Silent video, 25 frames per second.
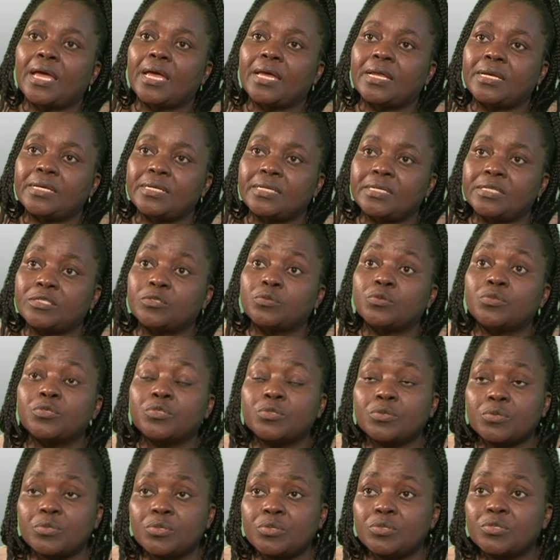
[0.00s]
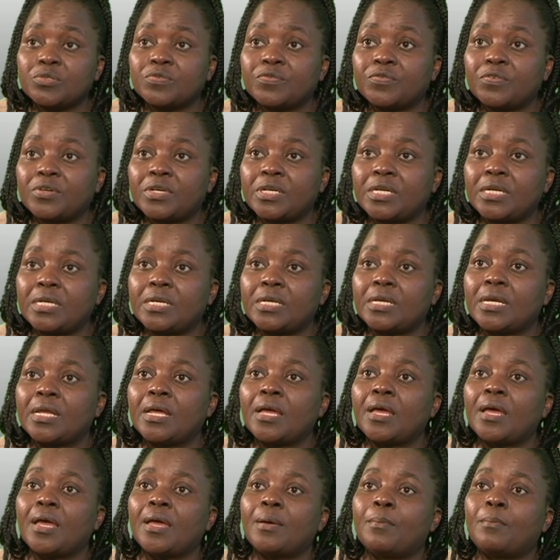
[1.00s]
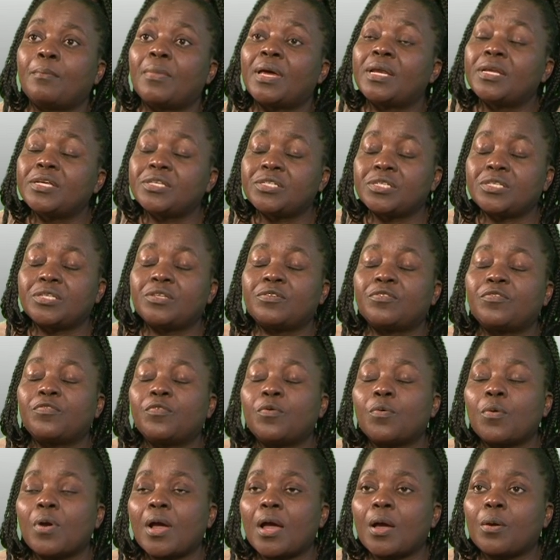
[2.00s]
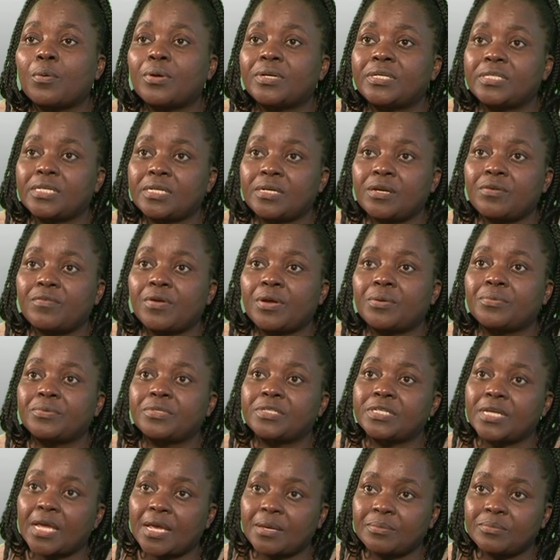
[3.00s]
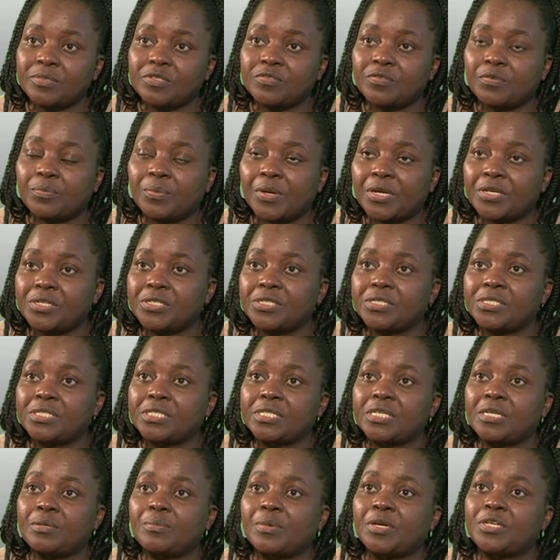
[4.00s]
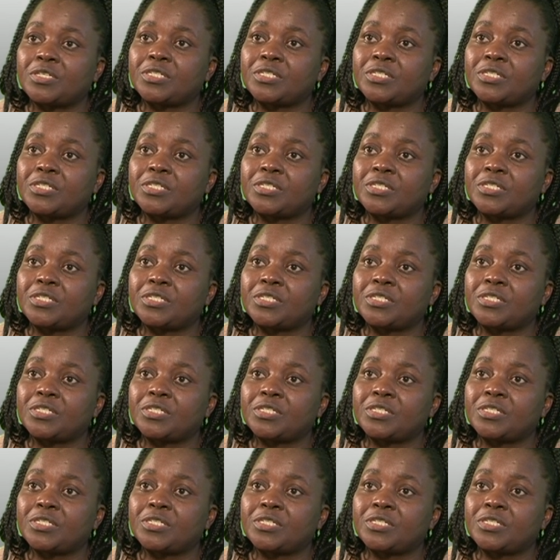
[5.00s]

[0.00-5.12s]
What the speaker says: And it's also useful in managing the 4-hour turnaround times for patients in the